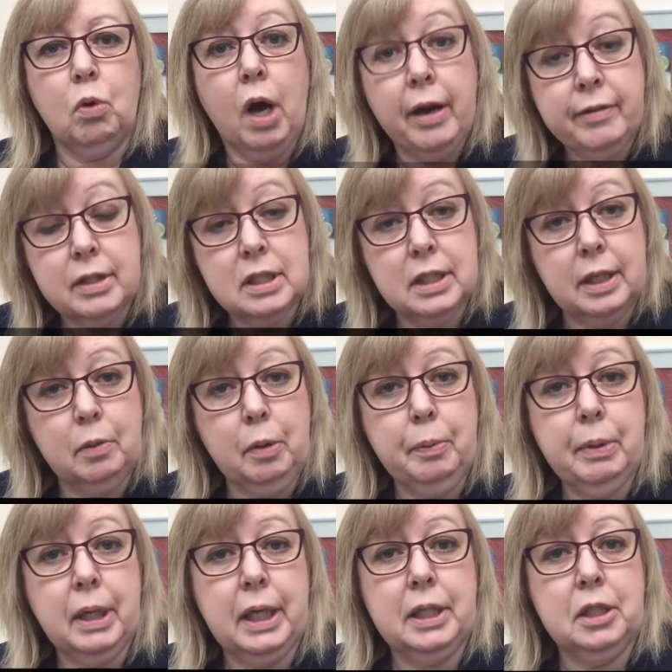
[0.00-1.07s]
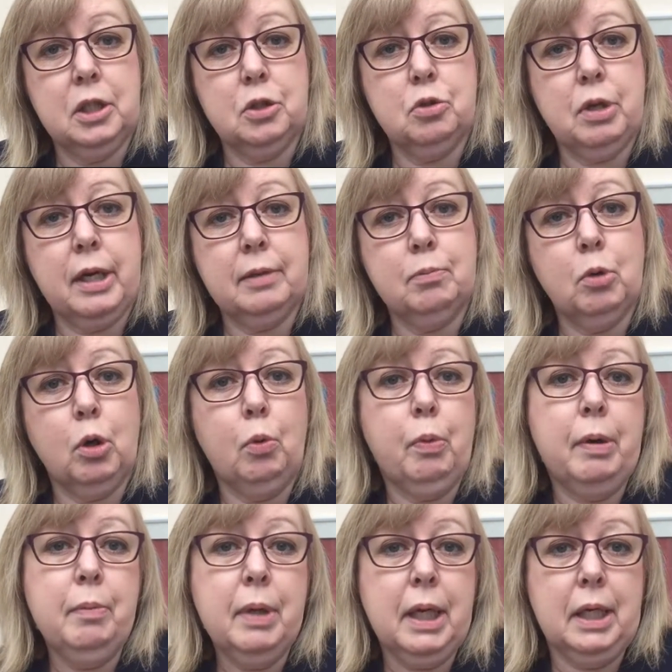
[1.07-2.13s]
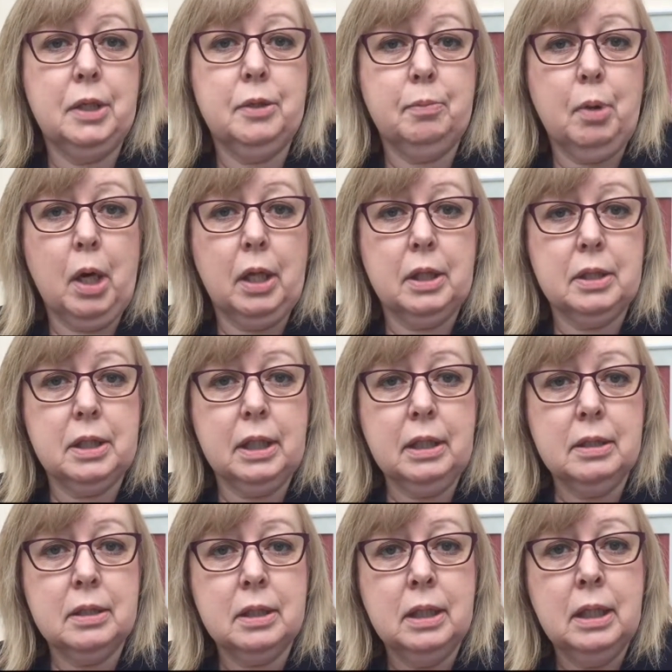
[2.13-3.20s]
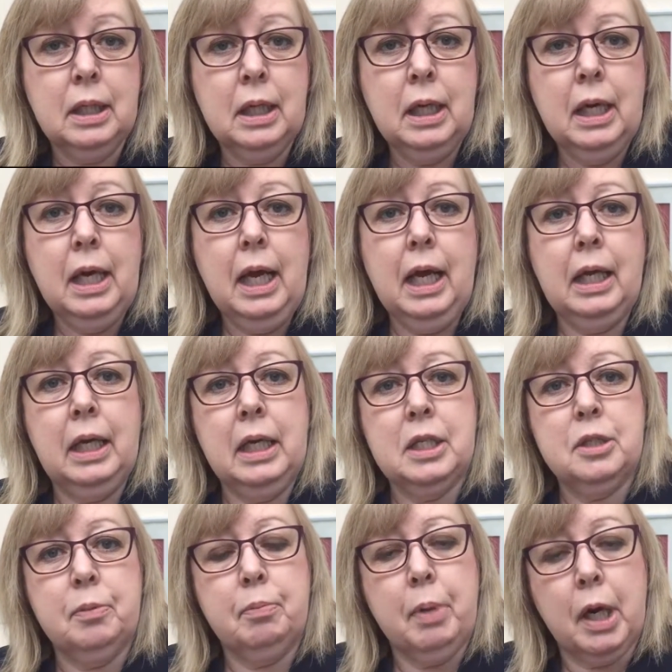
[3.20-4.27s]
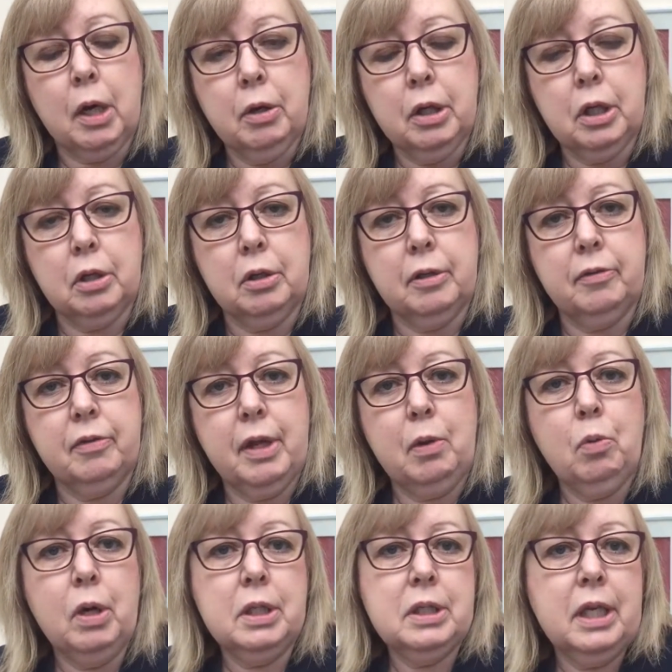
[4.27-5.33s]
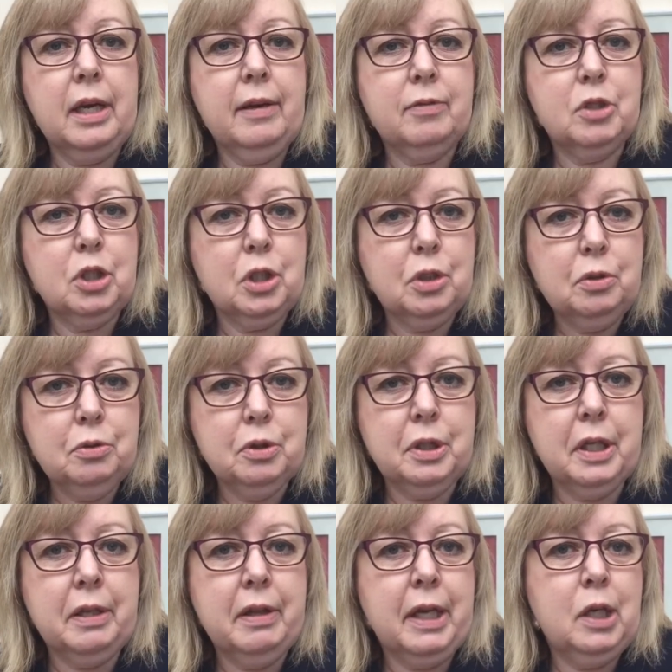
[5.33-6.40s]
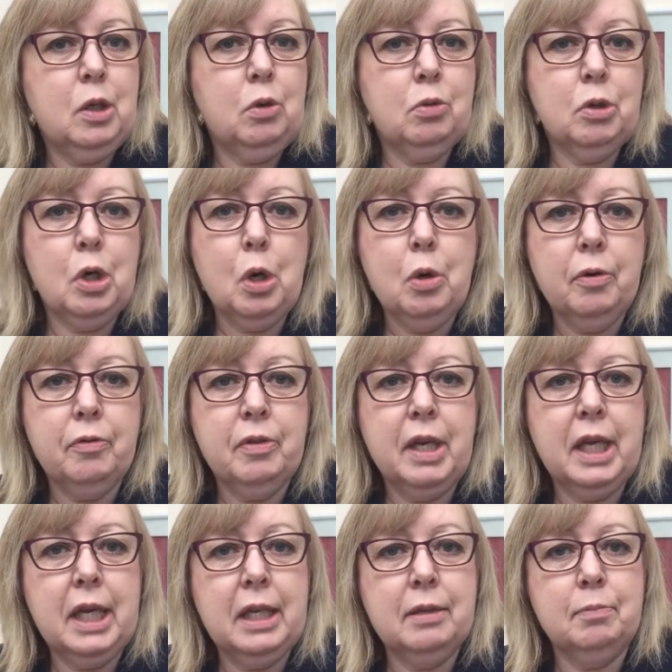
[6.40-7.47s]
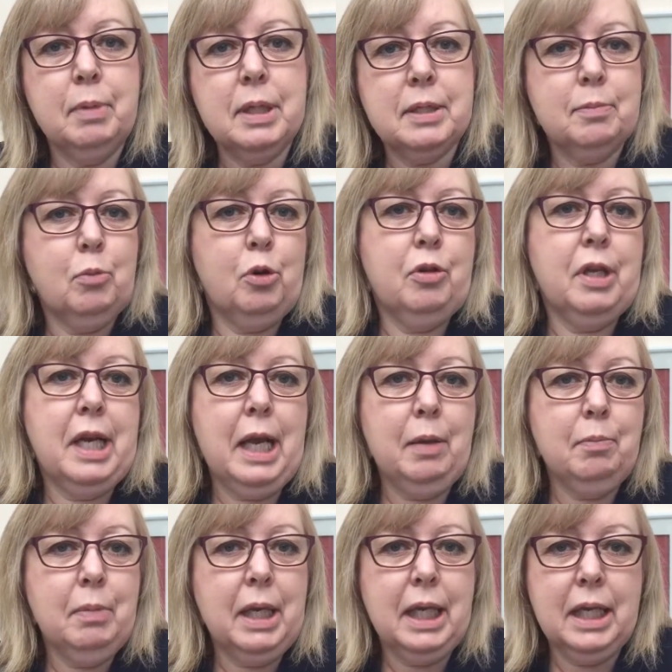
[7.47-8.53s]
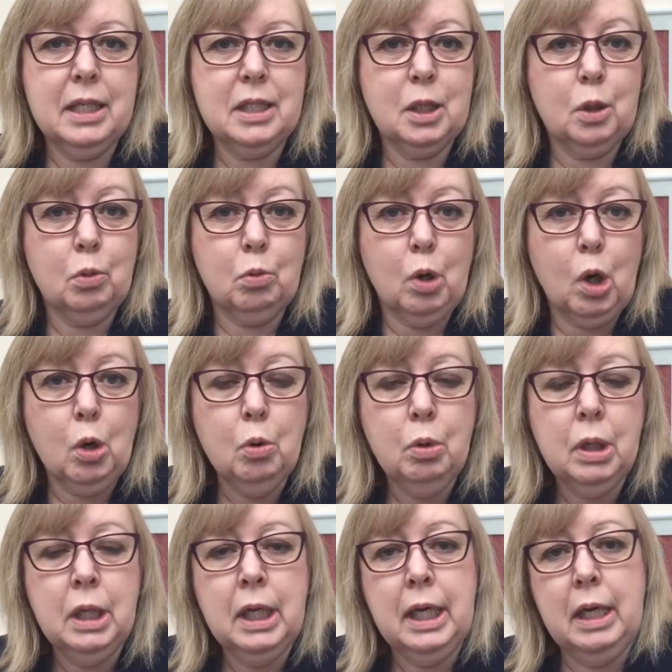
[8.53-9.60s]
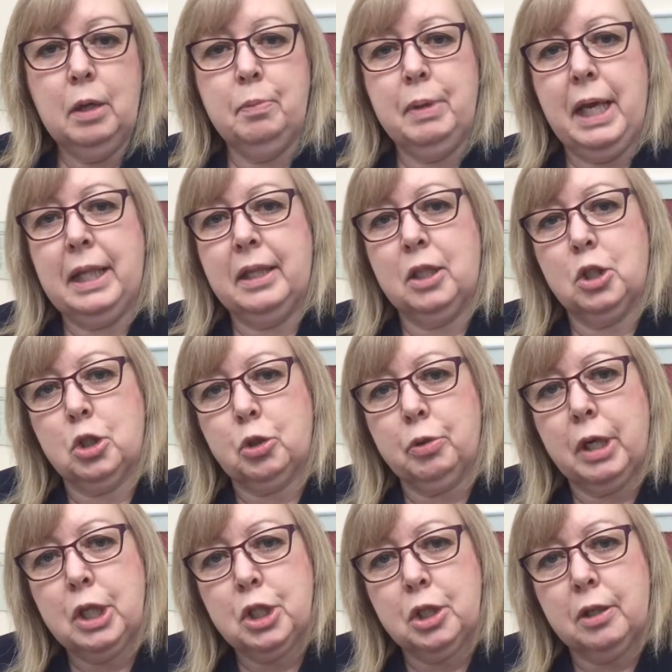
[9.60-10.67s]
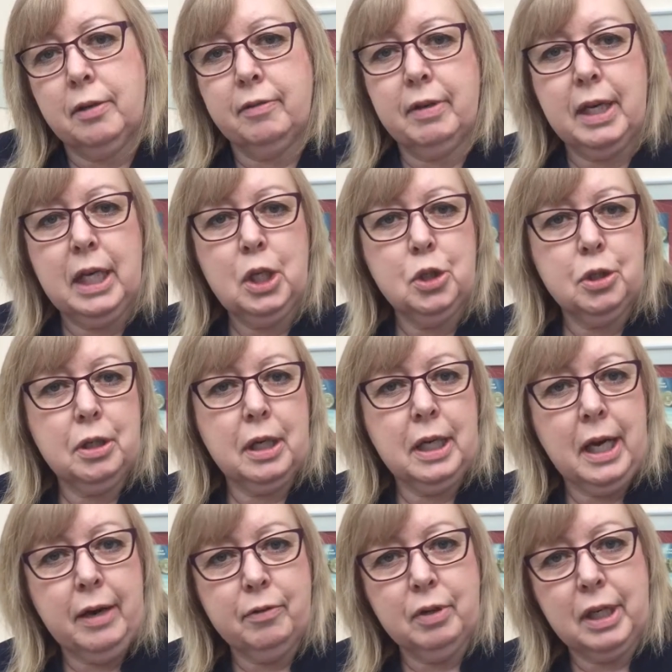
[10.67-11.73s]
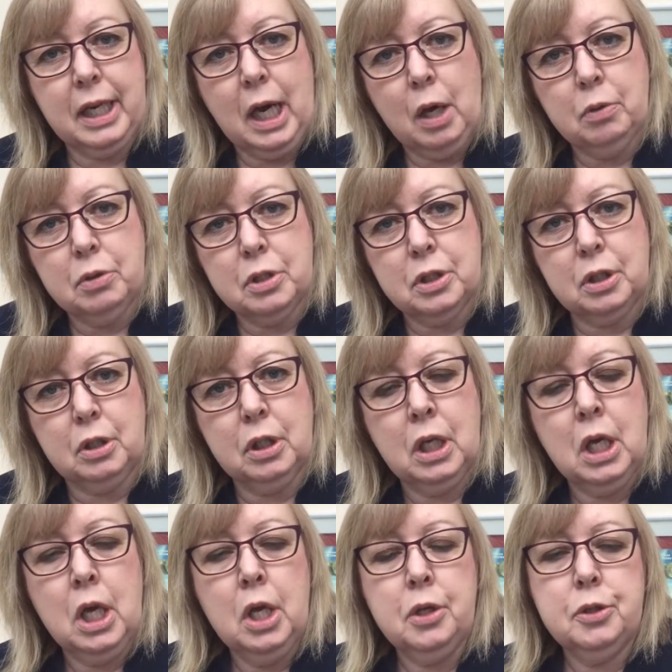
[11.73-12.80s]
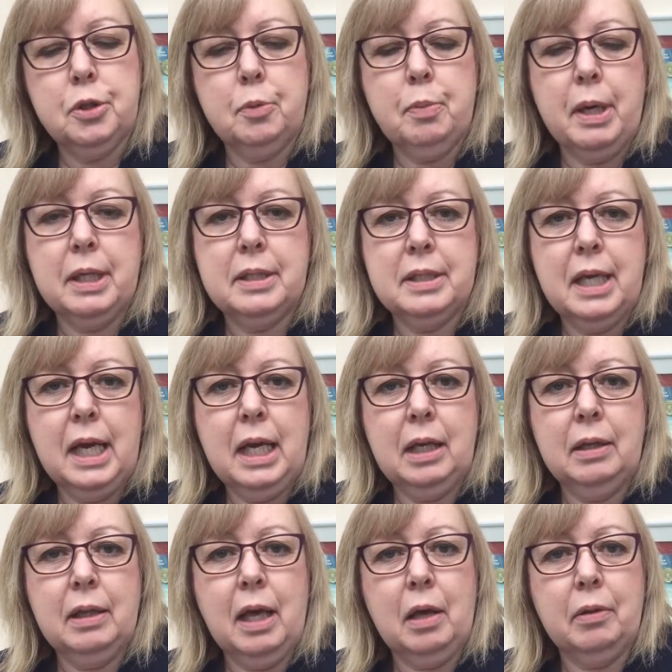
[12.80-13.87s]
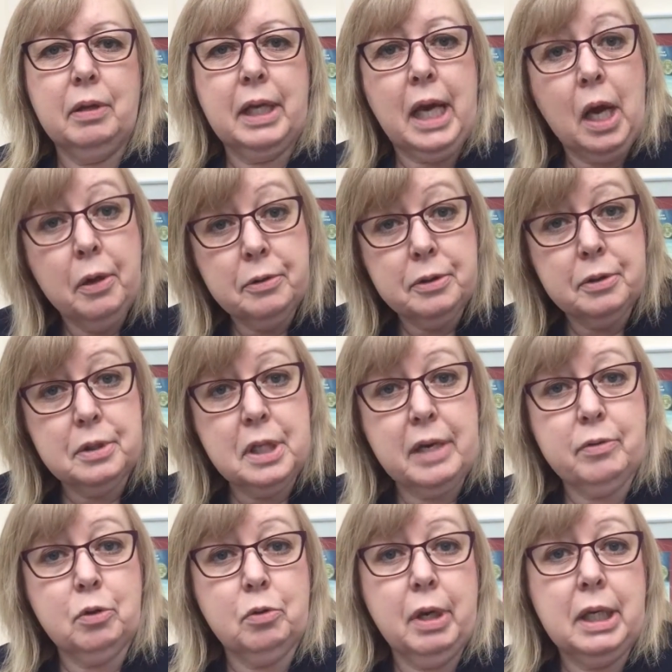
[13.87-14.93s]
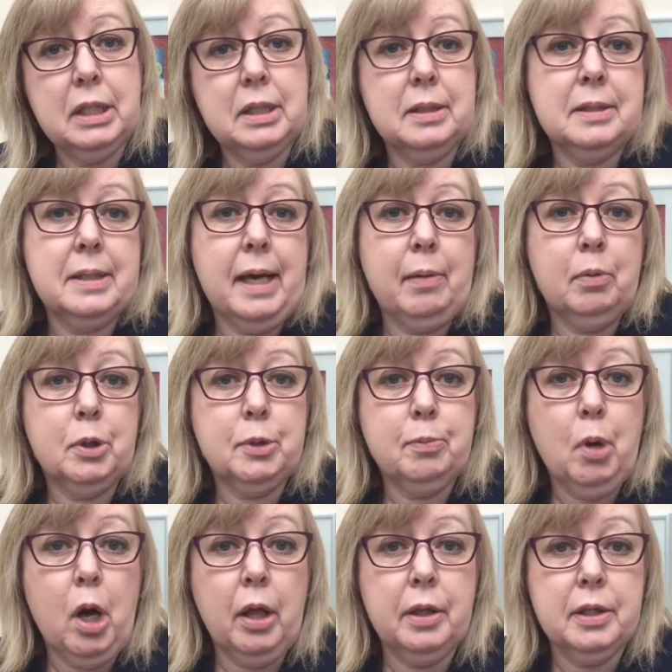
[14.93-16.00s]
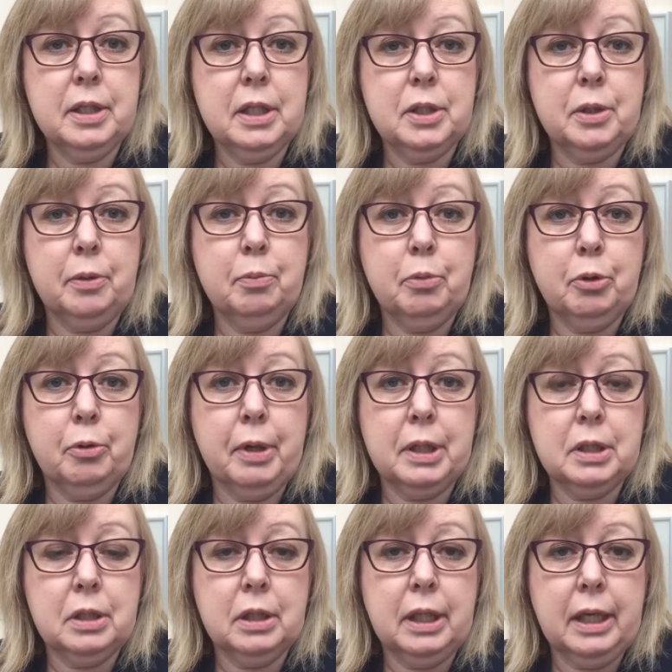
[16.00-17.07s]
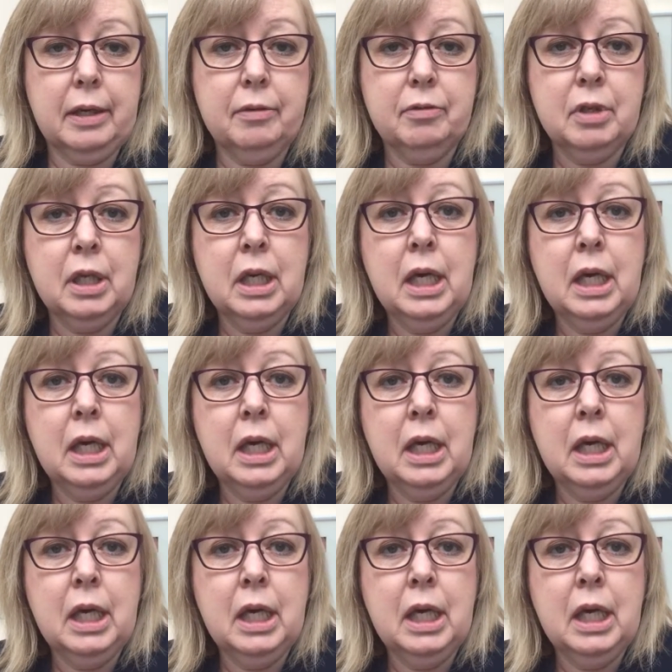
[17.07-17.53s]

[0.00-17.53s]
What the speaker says: obviously we would like to attract more women into politics, and it's a barrier if they want to have children and they don't know if they can miss more than 8 meetings in a row. It'd be at the discretion of each and every council. So by saying that councils have a right to establish policies on parental leave,